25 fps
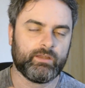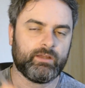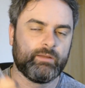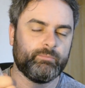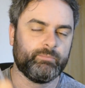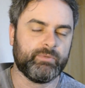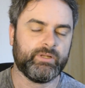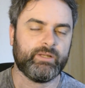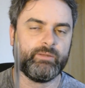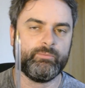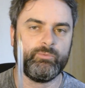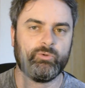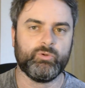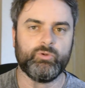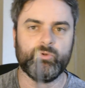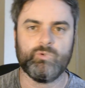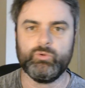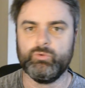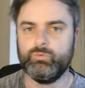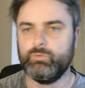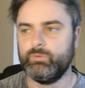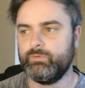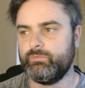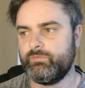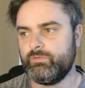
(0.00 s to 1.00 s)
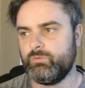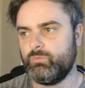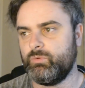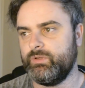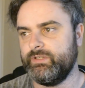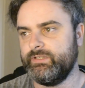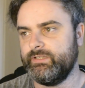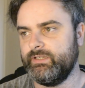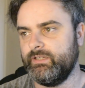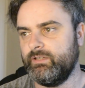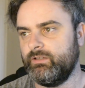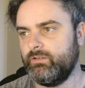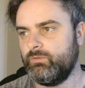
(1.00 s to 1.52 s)
But I'm going to go with the
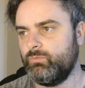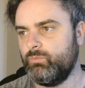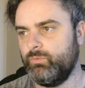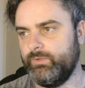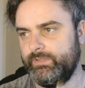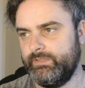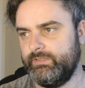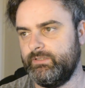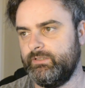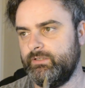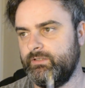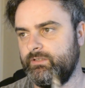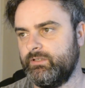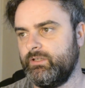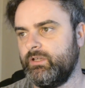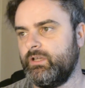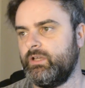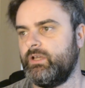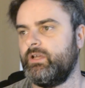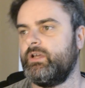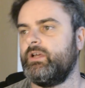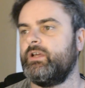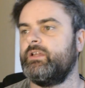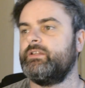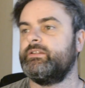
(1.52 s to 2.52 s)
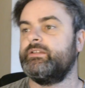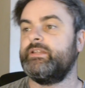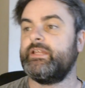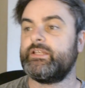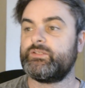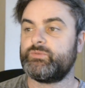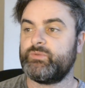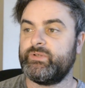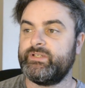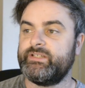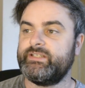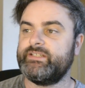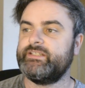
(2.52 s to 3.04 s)
1-0 win. The
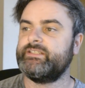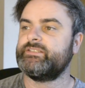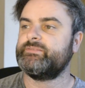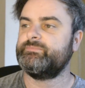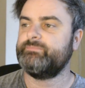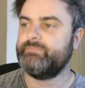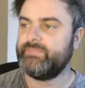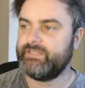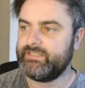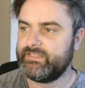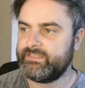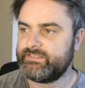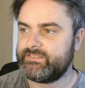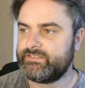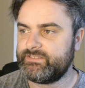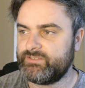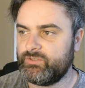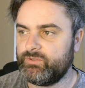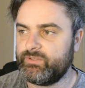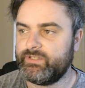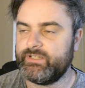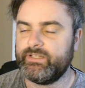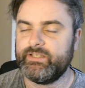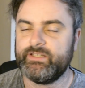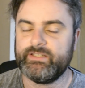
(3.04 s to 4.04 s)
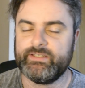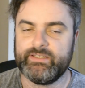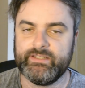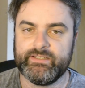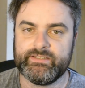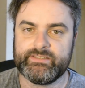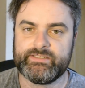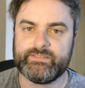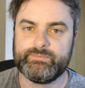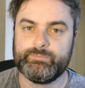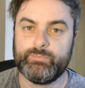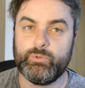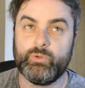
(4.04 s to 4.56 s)
next one is Minnesota
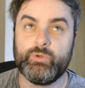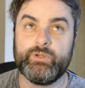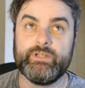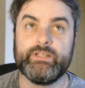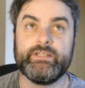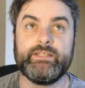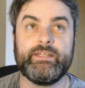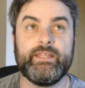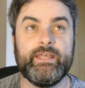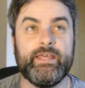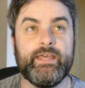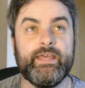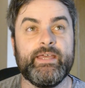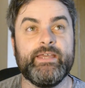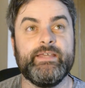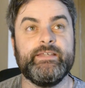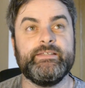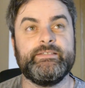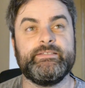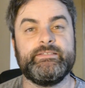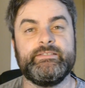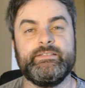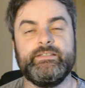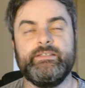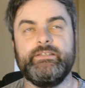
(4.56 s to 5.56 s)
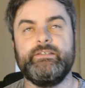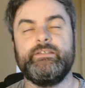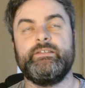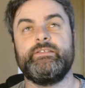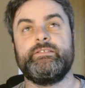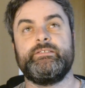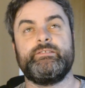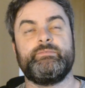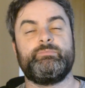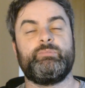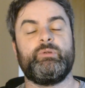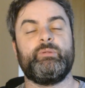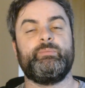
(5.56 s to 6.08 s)
against Sporting KC.
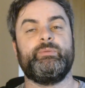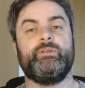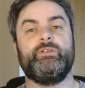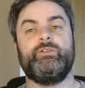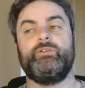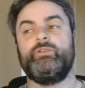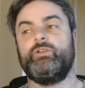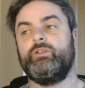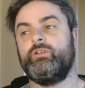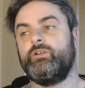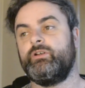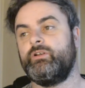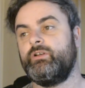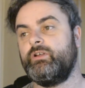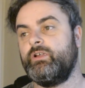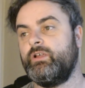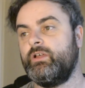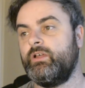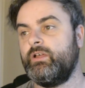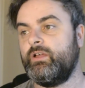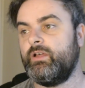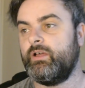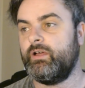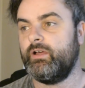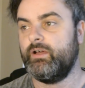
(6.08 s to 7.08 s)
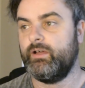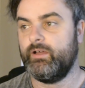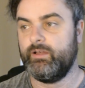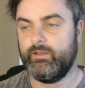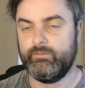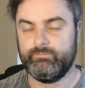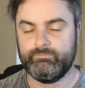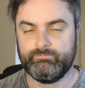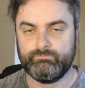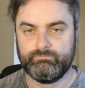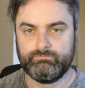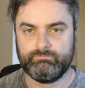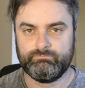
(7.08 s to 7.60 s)
This is probably another
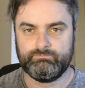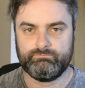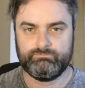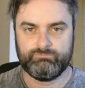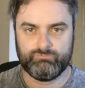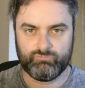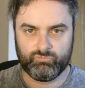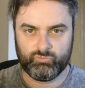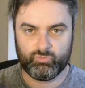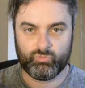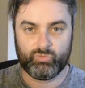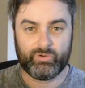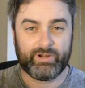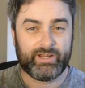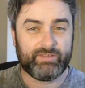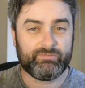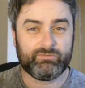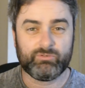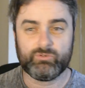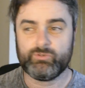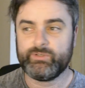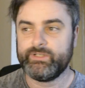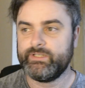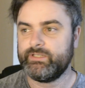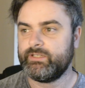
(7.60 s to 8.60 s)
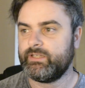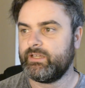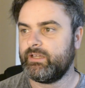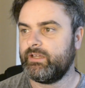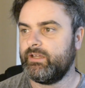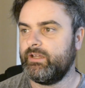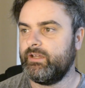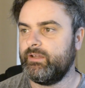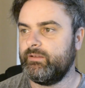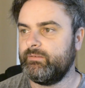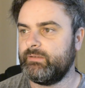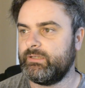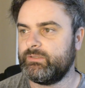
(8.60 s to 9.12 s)
rivalry.
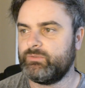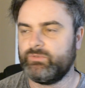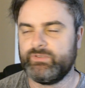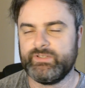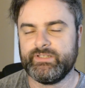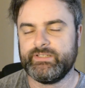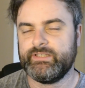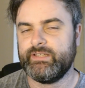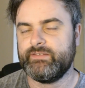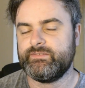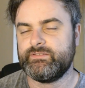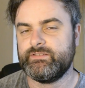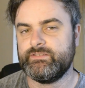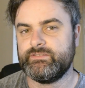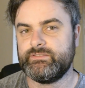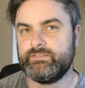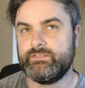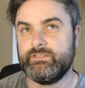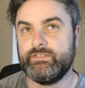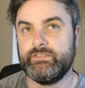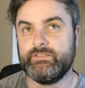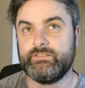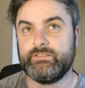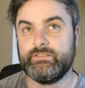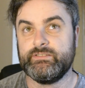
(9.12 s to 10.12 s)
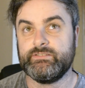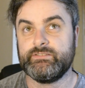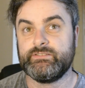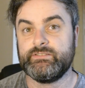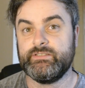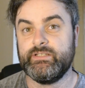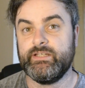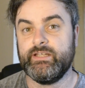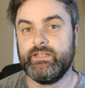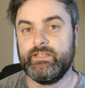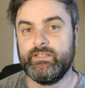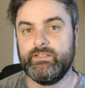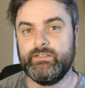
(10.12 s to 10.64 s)
I don't think the SSC
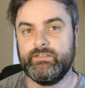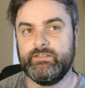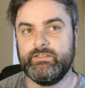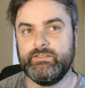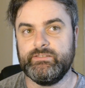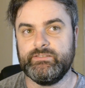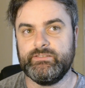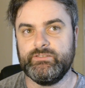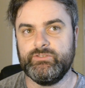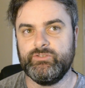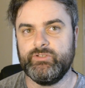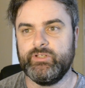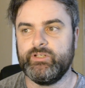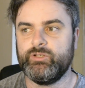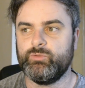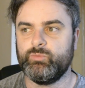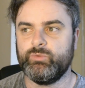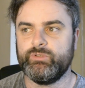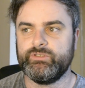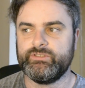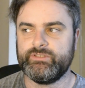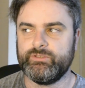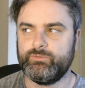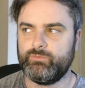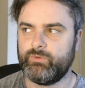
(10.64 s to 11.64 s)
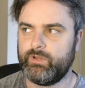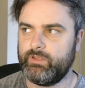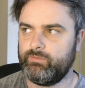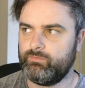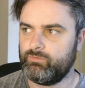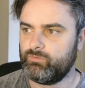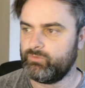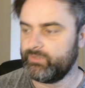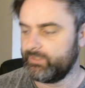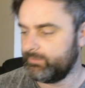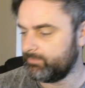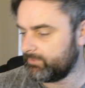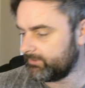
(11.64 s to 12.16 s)
Cincinnati DC United one's a
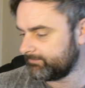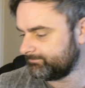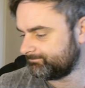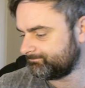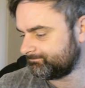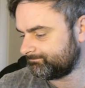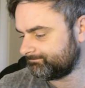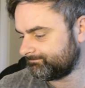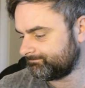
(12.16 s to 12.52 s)
rivalry, but